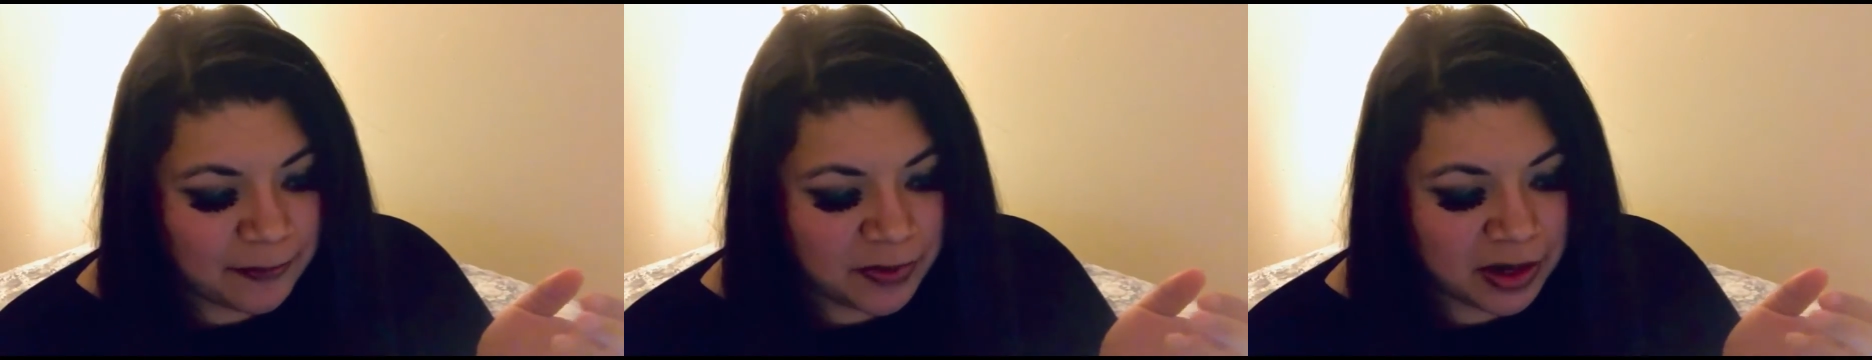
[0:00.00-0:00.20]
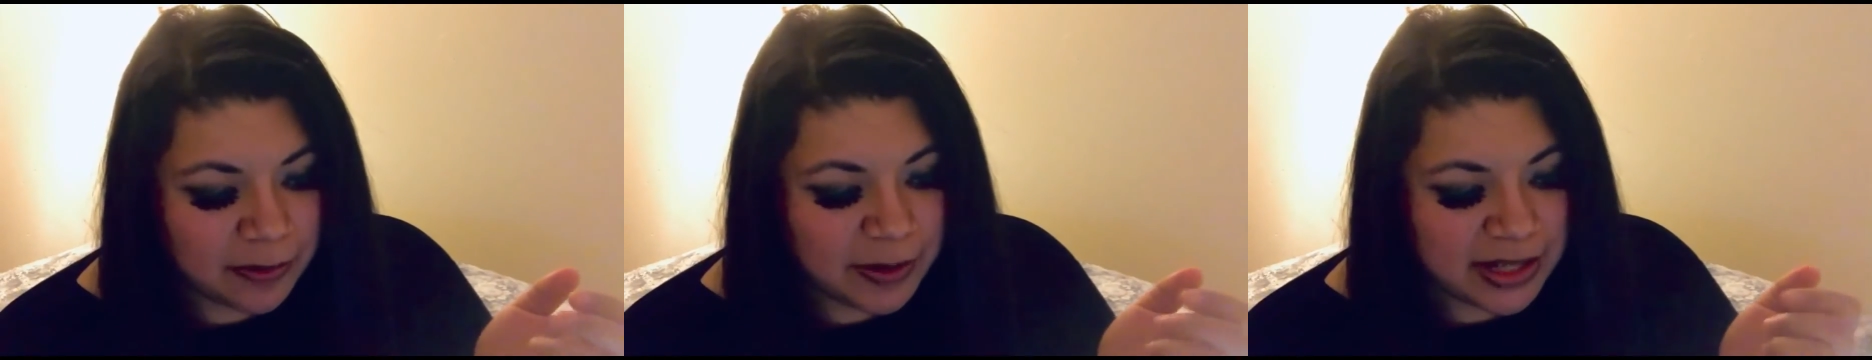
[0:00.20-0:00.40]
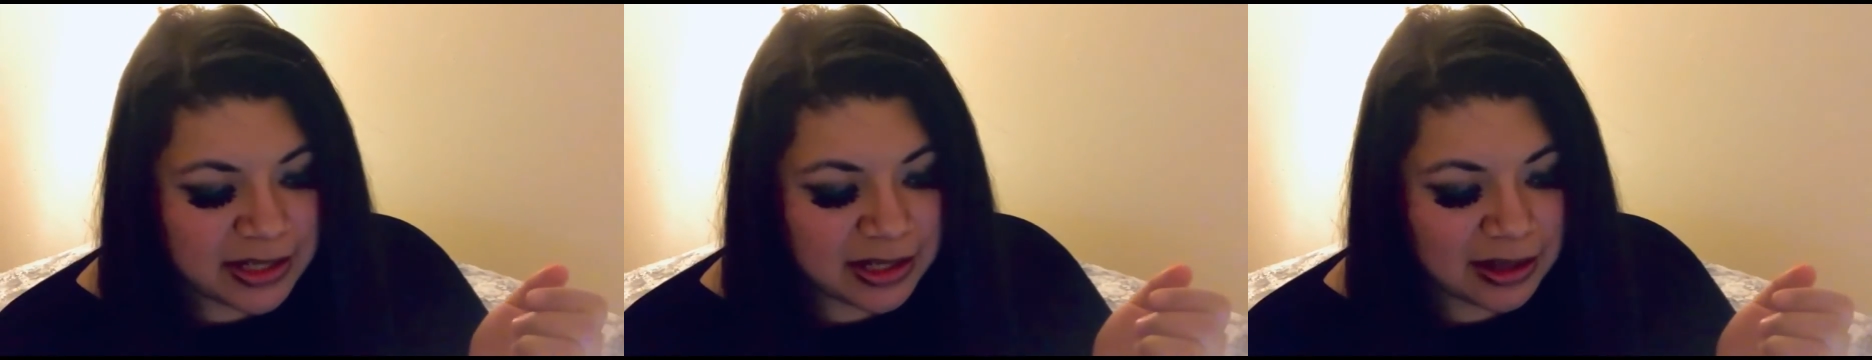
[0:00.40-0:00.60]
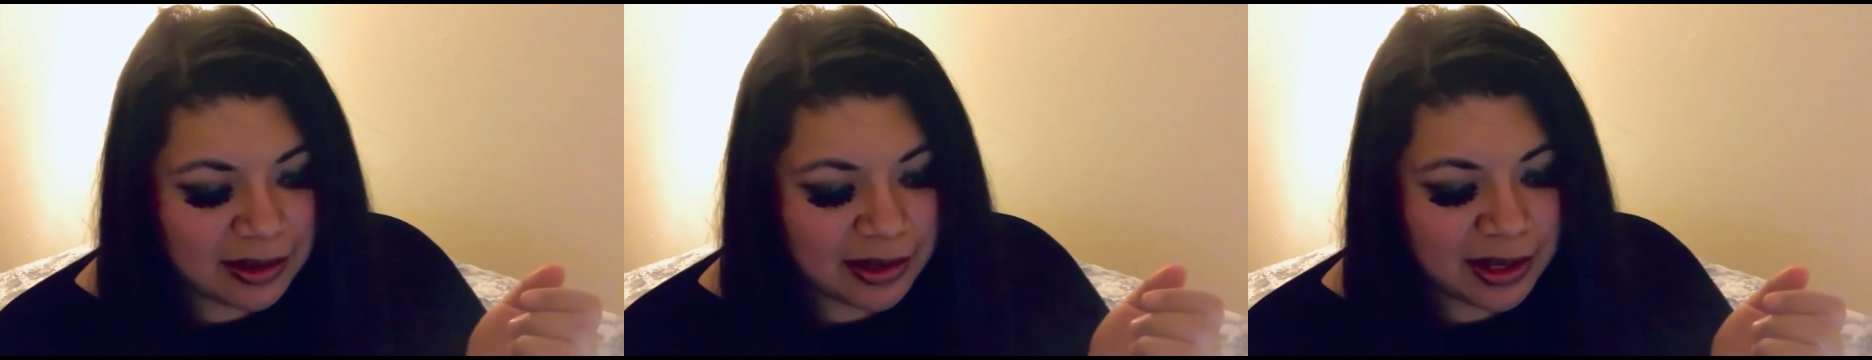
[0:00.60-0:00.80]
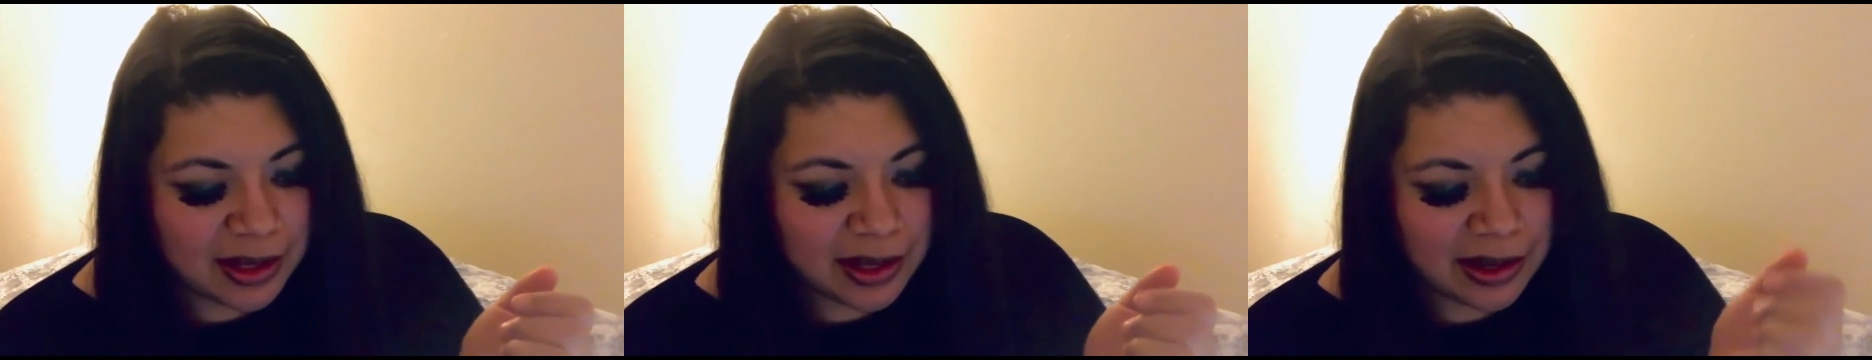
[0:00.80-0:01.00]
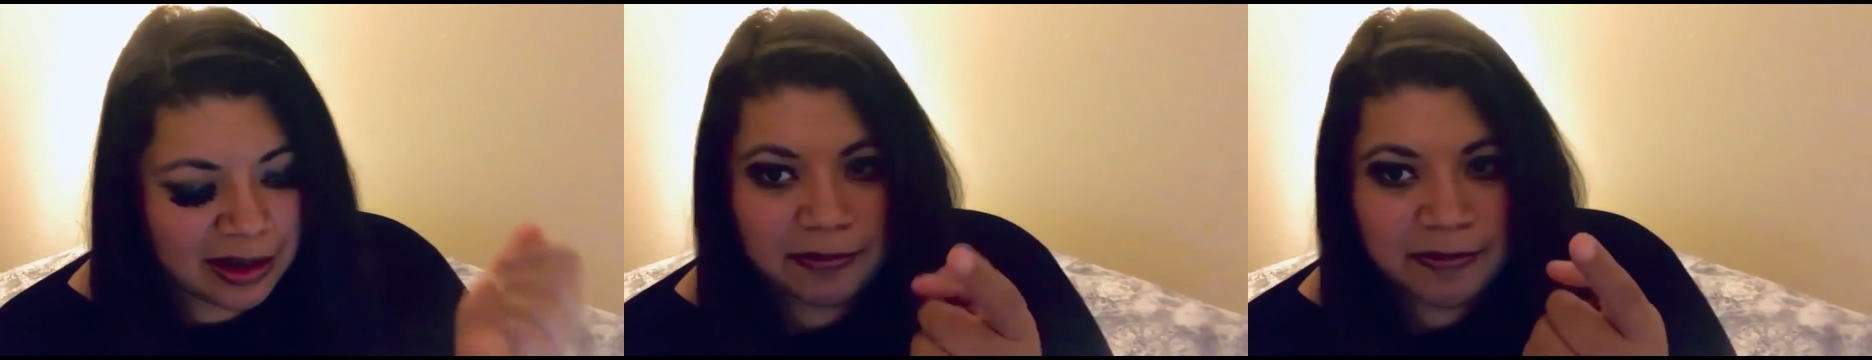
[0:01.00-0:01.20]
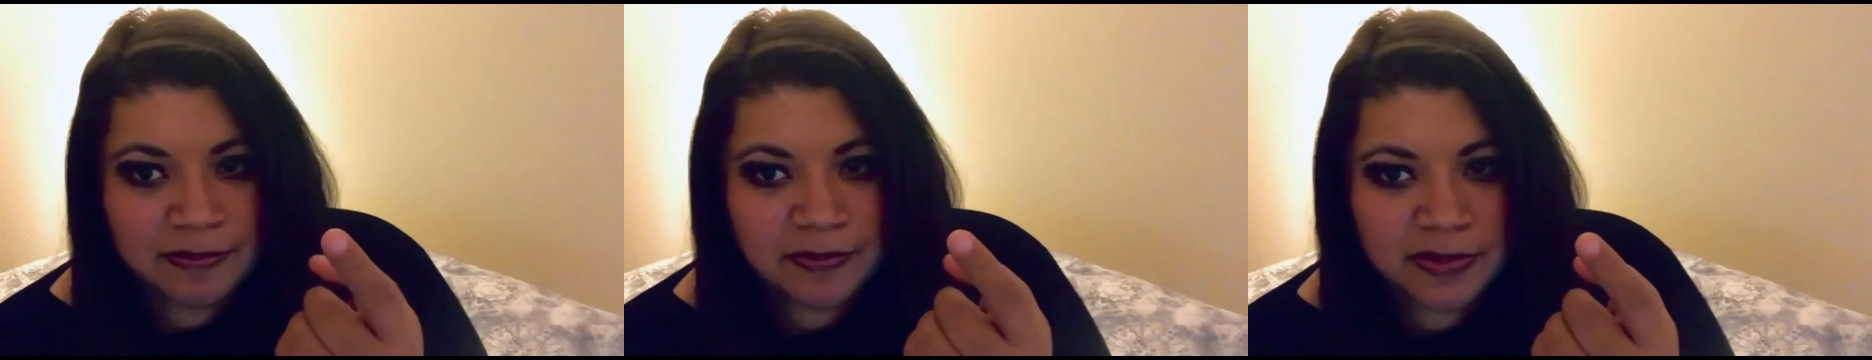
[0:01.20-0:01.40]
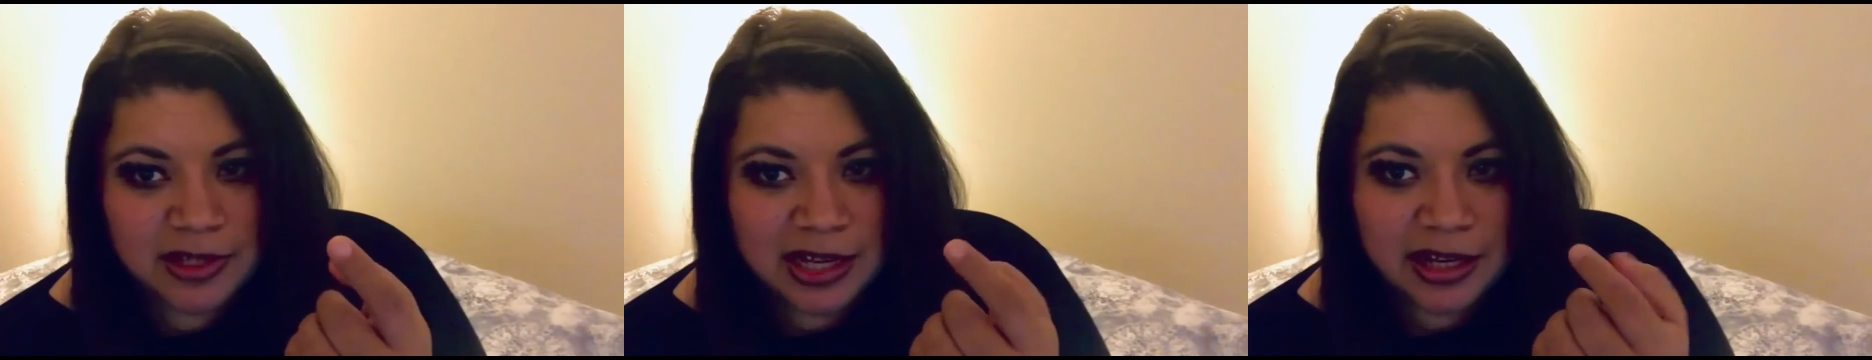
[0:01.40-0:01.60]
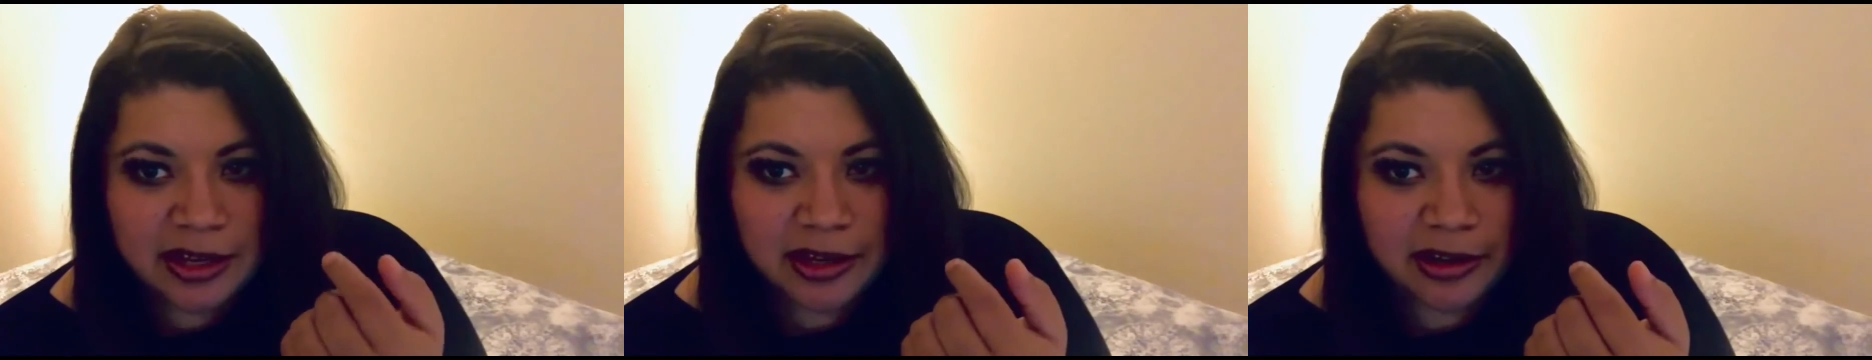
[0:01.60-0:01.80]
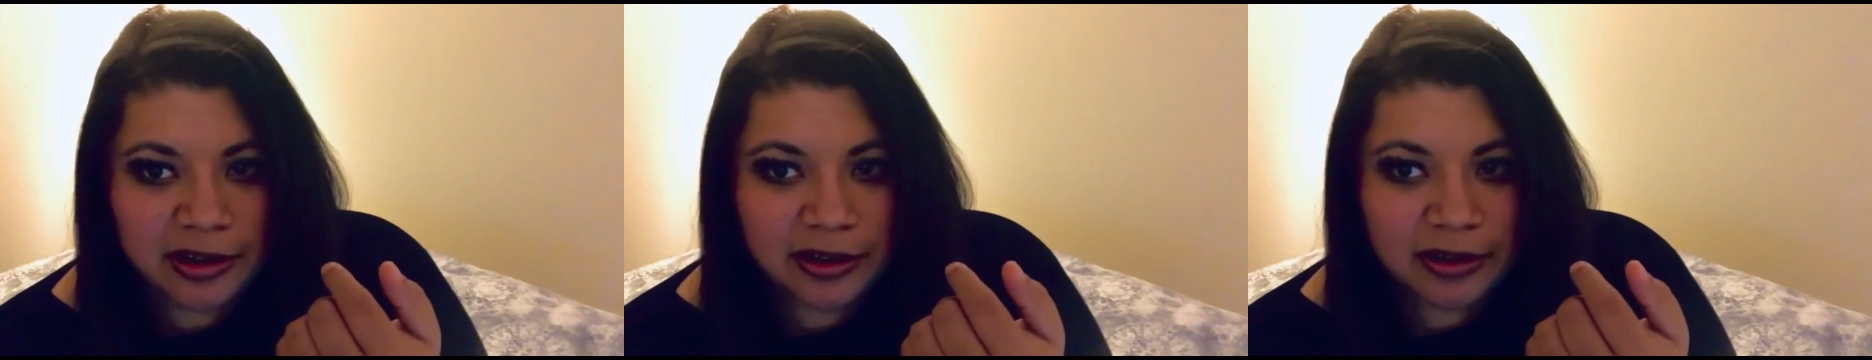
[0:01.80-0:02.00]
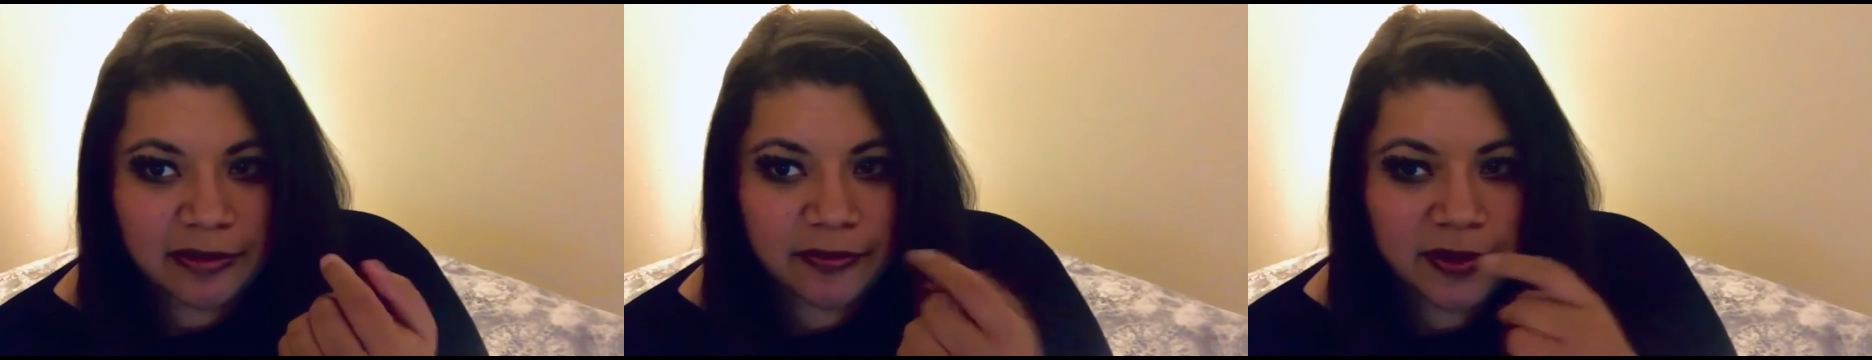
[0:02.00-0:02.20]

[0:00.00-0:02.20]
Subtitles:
you're basically gonna take your